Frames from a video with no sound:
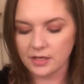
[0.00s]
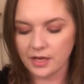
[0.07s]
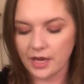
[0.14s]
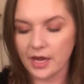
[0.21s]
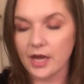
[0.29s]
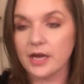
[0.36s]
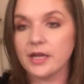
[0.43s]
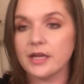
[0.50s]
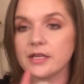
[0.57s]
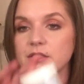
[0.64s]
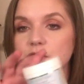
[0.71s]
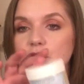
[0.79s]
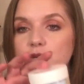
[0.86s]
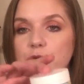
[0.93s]
and it
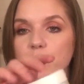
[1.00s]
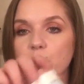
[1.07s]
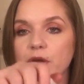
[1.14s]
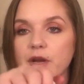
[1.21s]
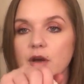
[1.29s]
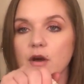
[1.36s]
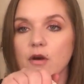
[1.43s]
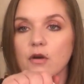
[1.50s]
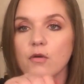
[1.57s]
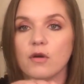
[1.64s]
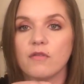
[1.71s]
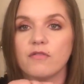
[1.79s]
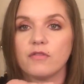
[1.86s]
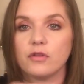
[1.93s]
is
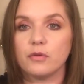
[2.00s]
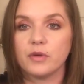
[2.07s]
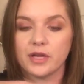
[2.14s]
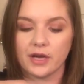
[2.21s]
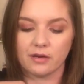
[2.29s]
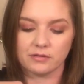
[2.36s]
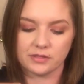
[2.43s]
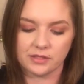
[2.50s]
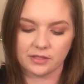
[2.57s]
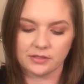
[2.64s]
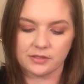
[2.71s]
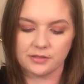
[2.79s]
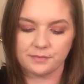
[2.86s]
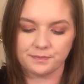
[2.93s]
2.0 fluid
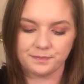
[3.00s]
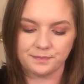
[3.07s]
ounces.